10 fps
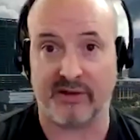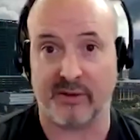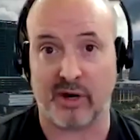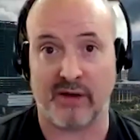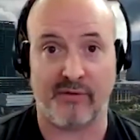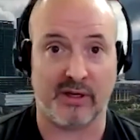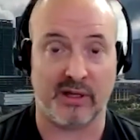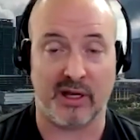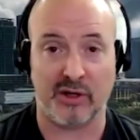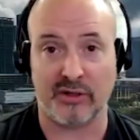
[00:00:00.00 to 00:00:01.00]
demographic, and
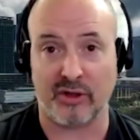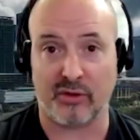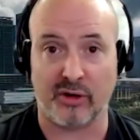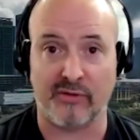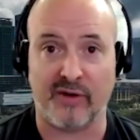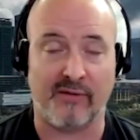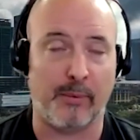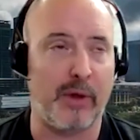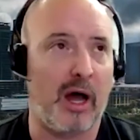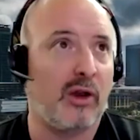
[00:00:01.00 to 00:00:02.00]
now you're at the thirty-five.
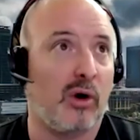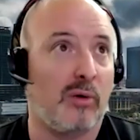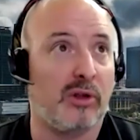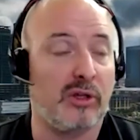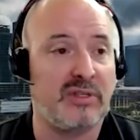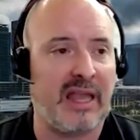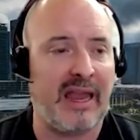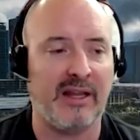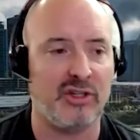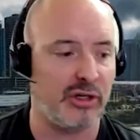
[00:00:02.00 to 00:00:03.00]
I'm, I know I'm only using
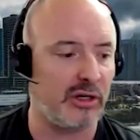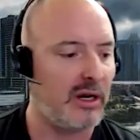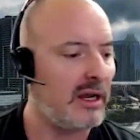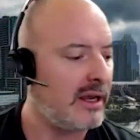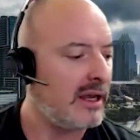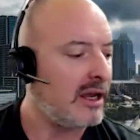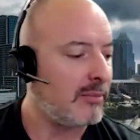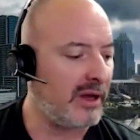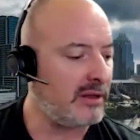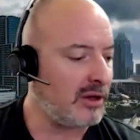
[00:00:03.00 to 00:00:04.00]
age here,
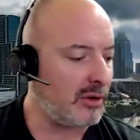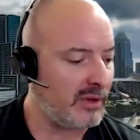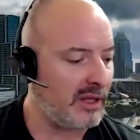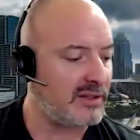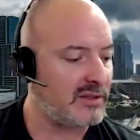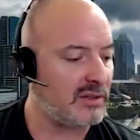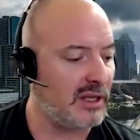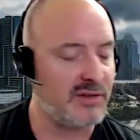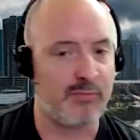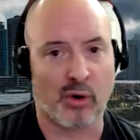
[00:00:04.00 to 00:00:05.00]
but you know it's
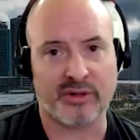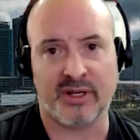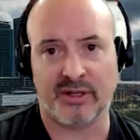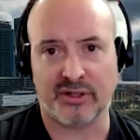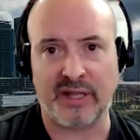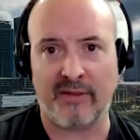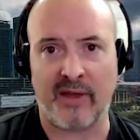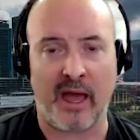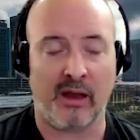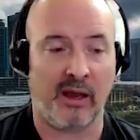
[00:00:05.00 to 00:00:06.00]
it's important to understand that.